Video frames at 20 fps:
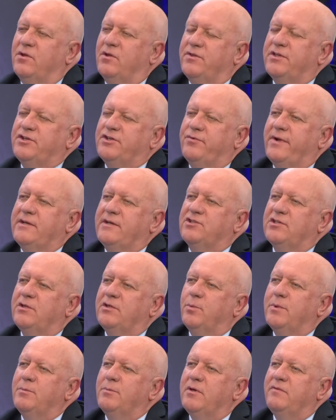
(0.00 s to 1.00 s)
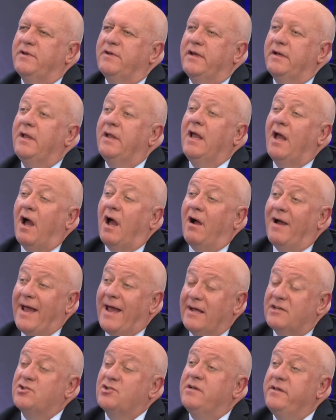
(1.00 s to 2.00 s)
And that's not the direction that we're moving in. I
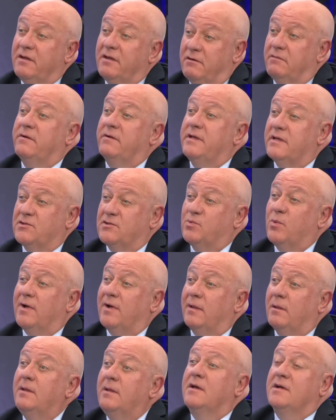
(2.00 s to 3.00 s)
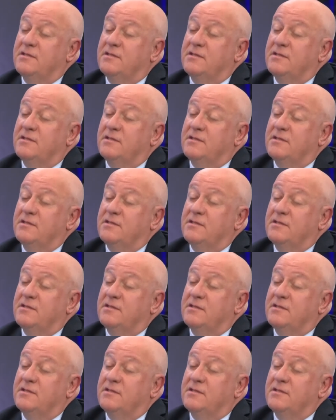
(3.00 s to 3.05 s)
actually agree as well.